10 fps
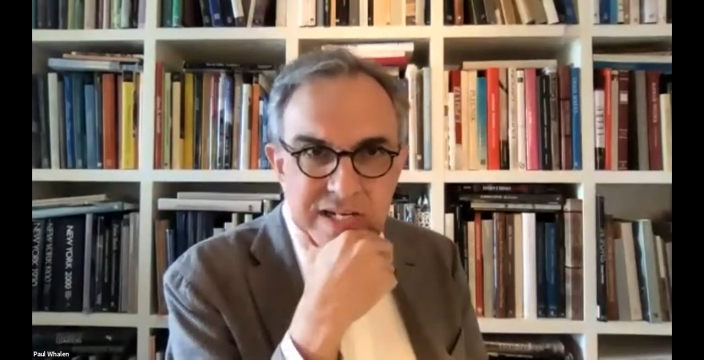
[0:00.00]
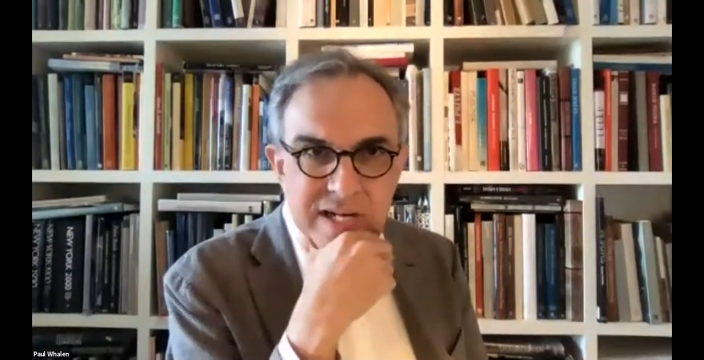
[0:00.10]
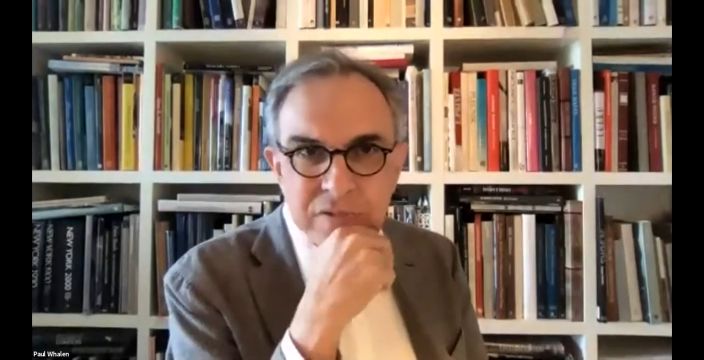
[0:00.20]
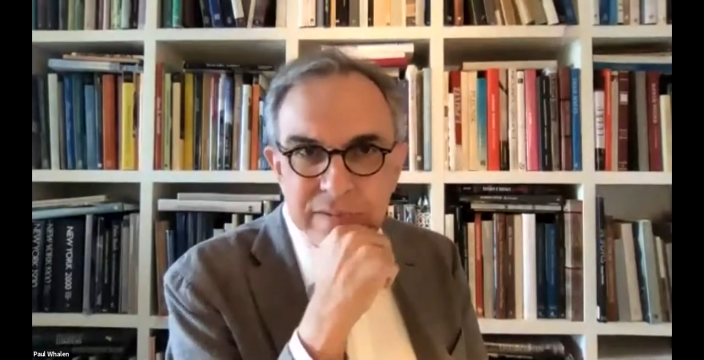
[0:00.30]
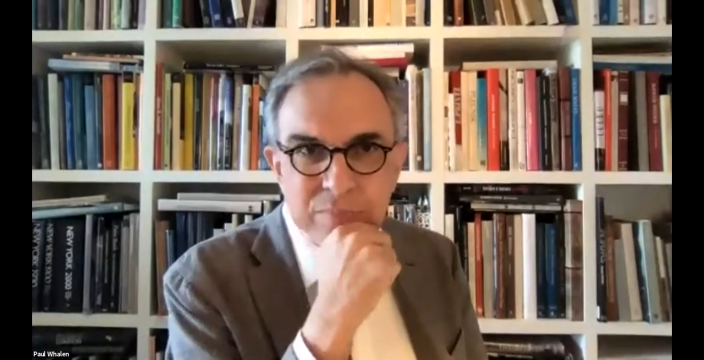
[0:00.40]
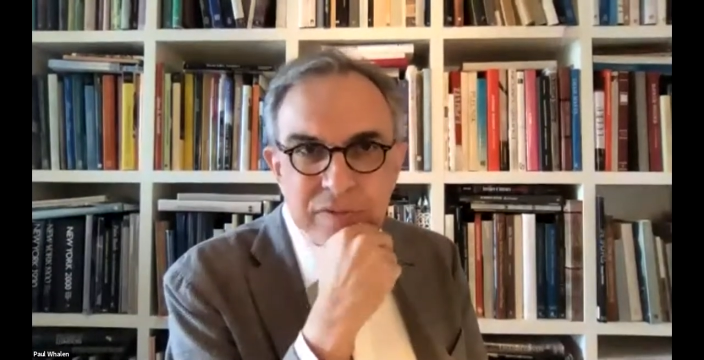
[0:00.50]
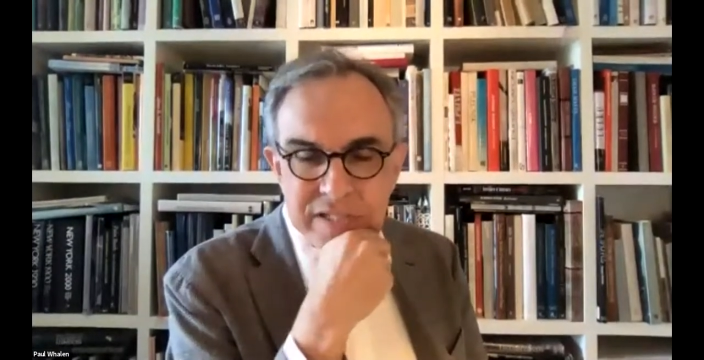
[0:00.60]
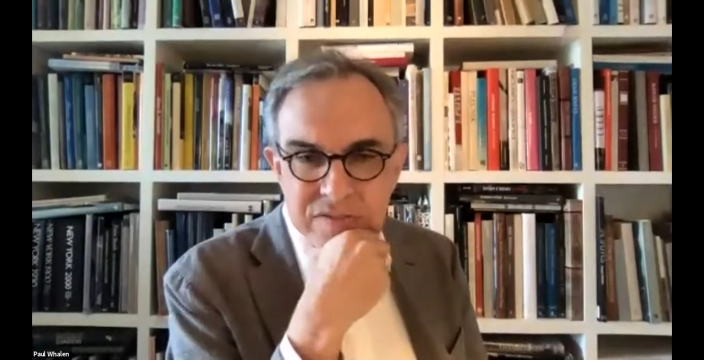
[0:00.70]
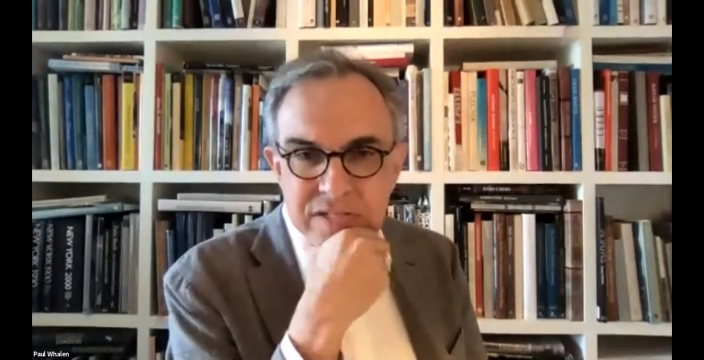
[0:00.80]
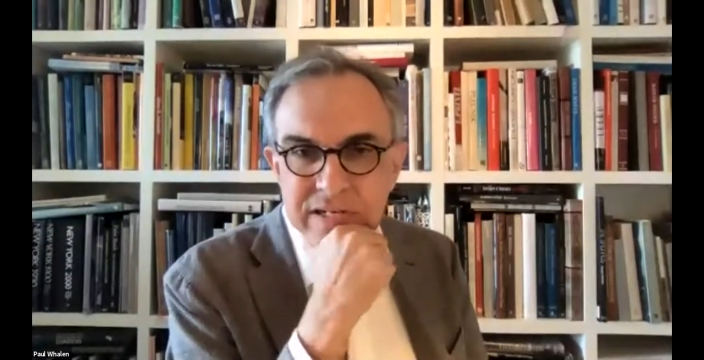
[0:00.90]
I'm really
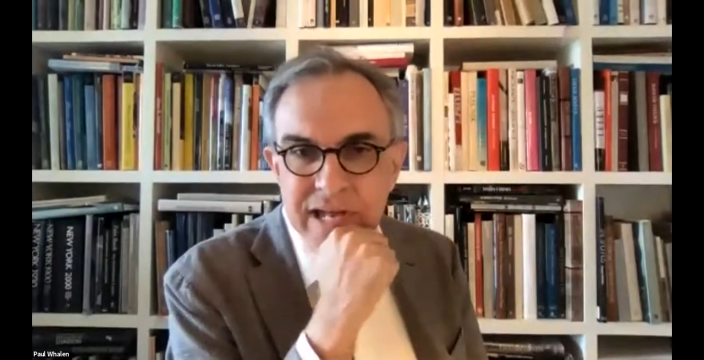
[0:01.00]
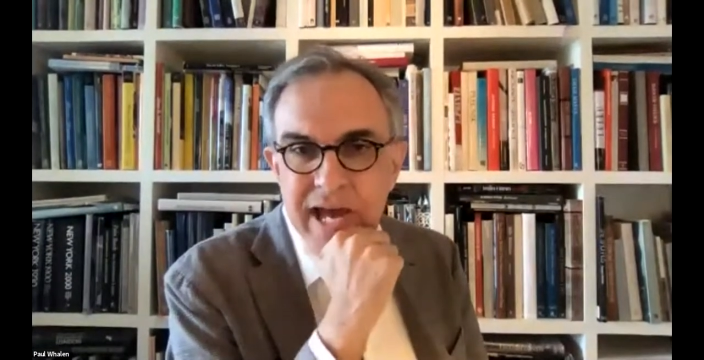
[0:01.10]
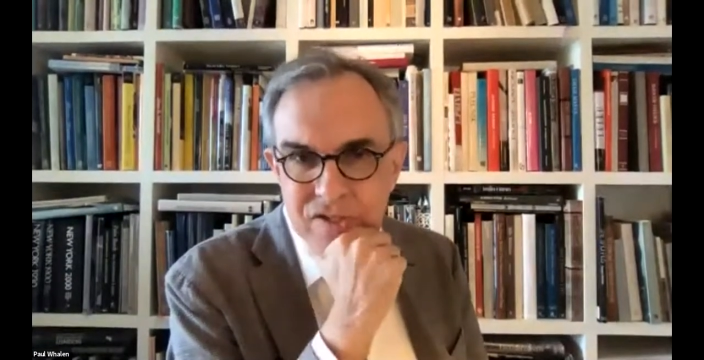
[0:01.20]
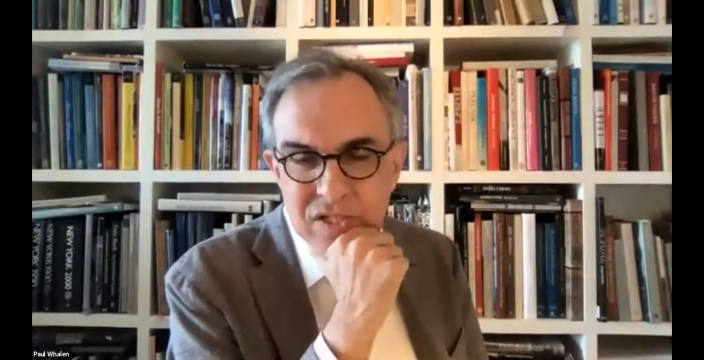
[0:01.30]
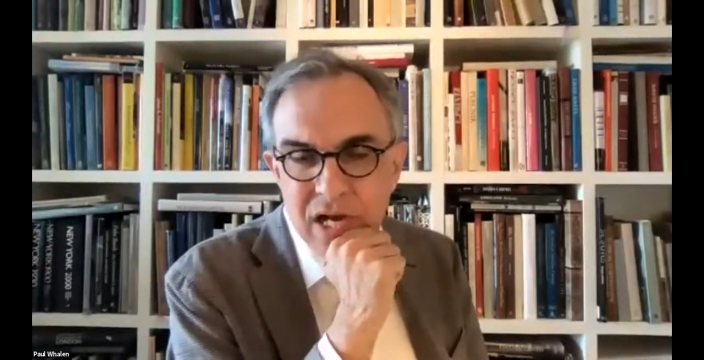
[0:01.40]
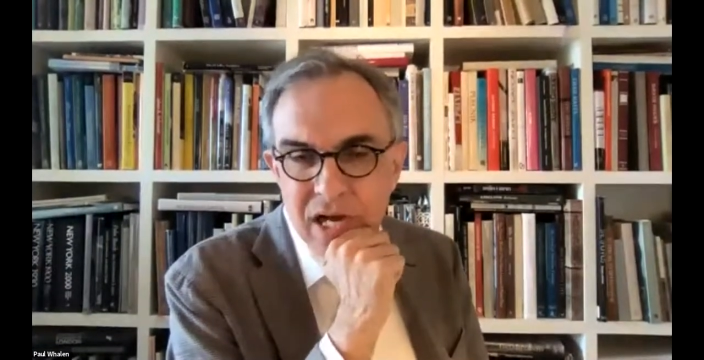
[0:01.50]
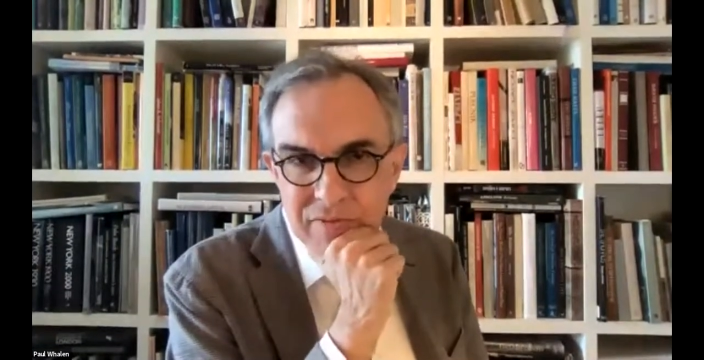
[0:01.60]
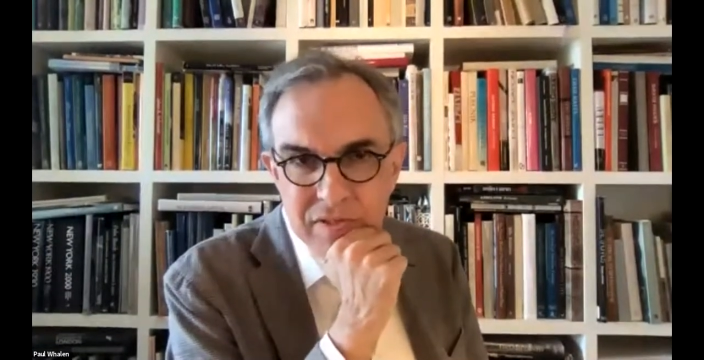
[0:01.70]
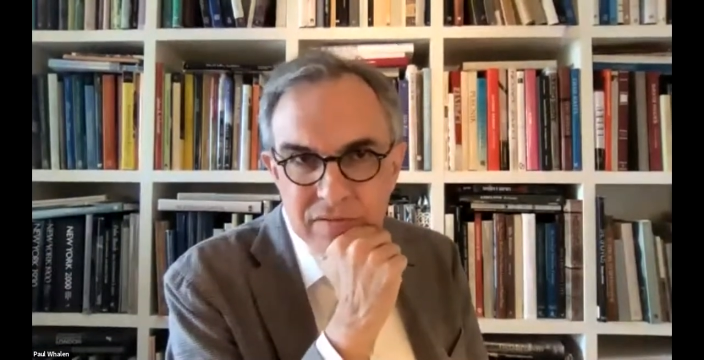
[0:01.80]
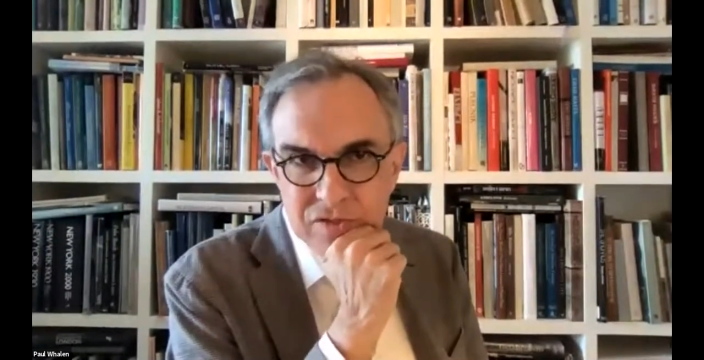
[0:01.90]
pleased that Nash got
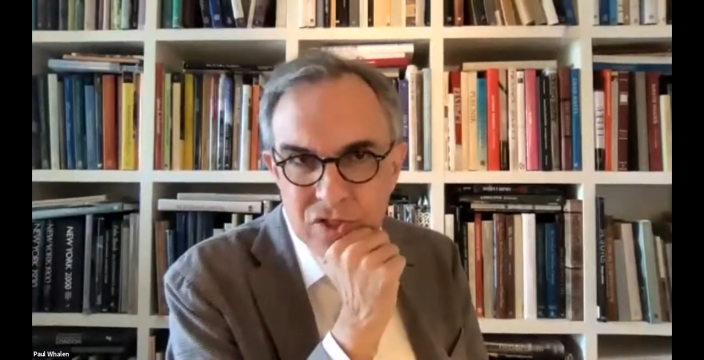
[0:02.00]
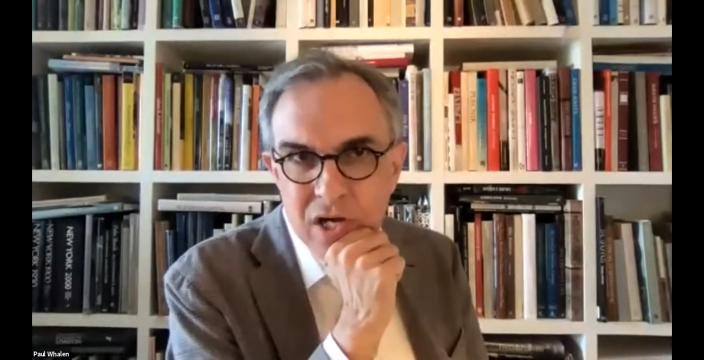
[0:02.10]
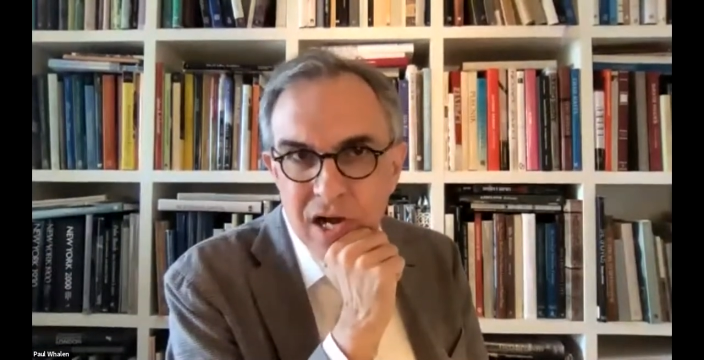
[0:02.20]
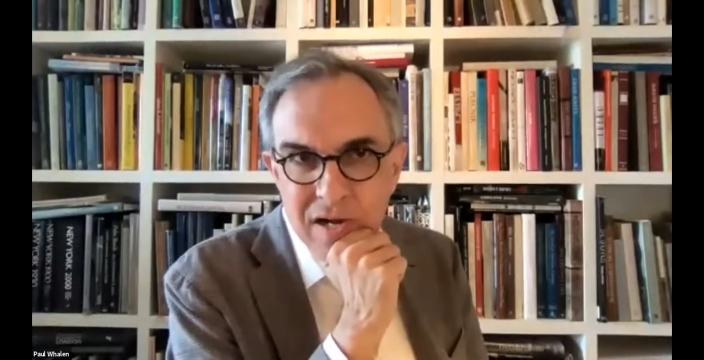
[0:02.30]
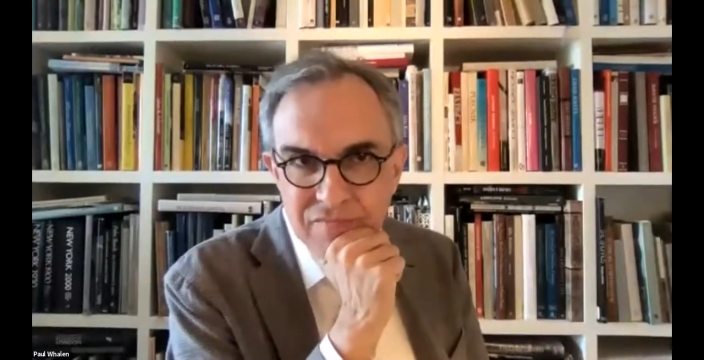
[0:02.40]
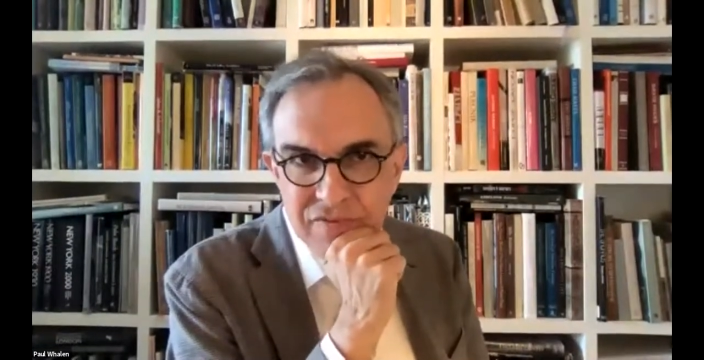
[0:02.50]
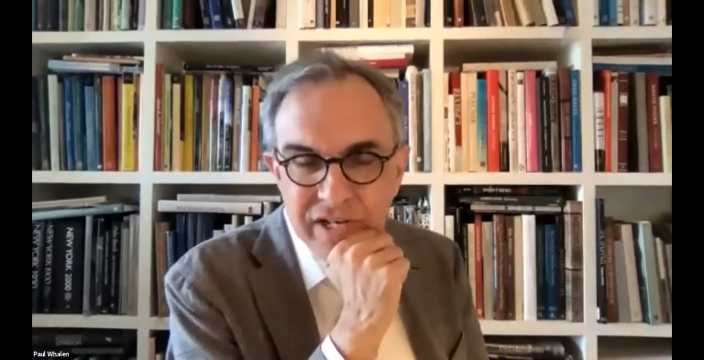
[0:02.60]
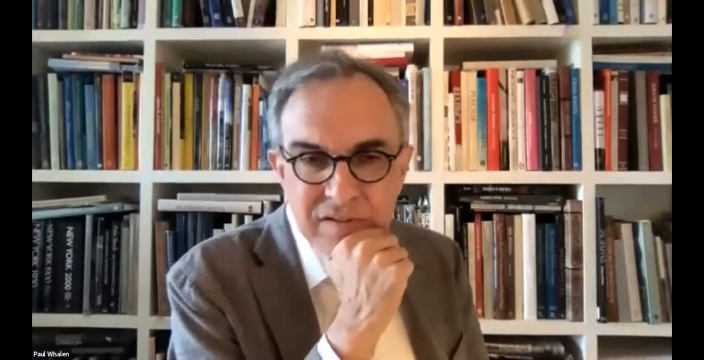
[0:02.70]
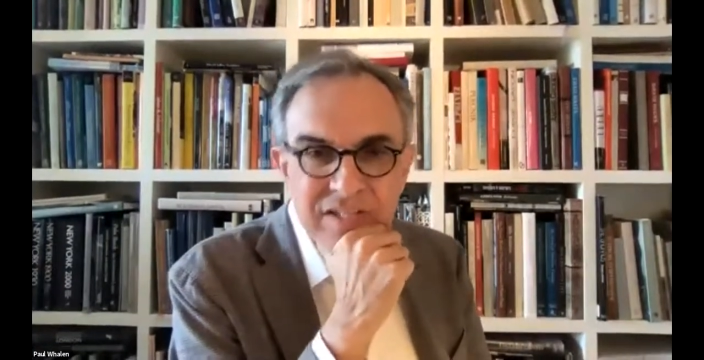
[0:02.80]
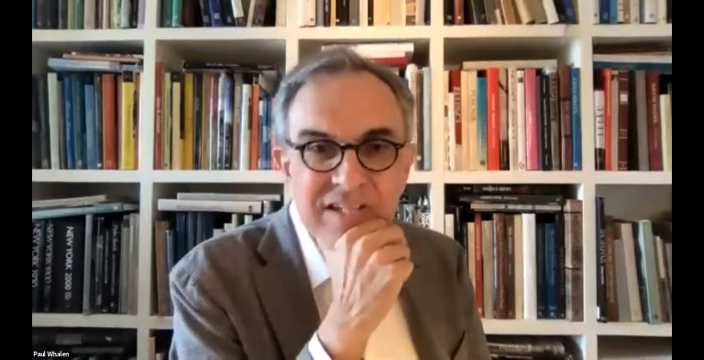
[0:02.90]
the job,
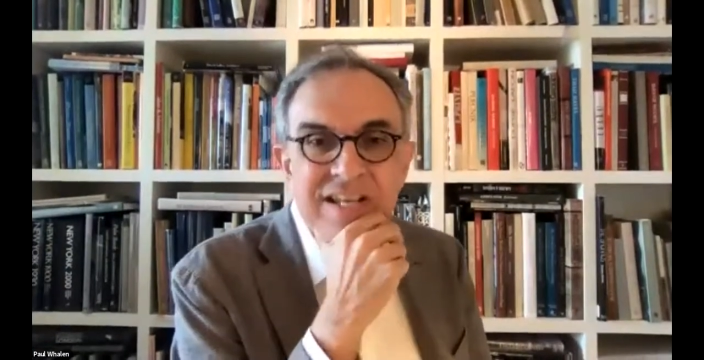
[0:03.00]
frankly.